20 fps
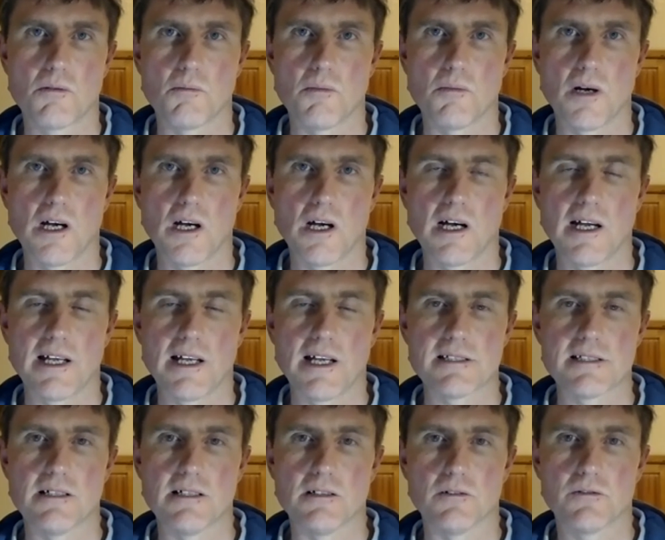my higher
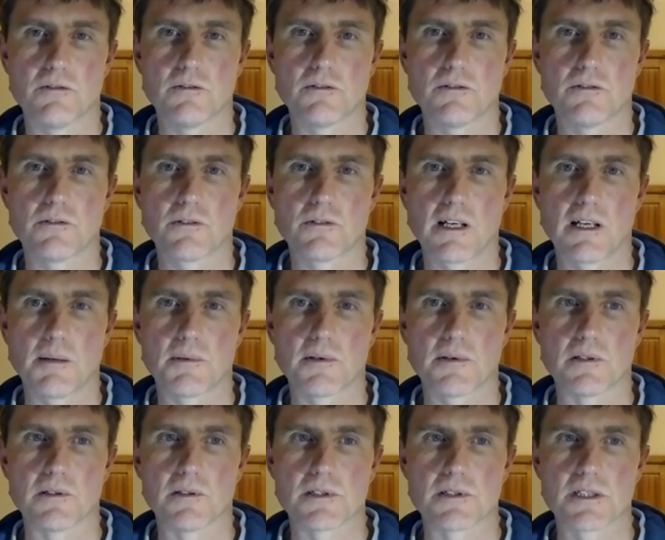self,
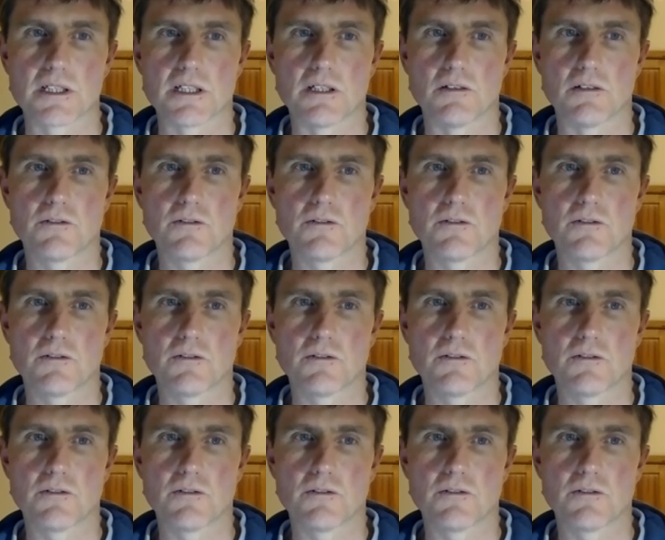capital self.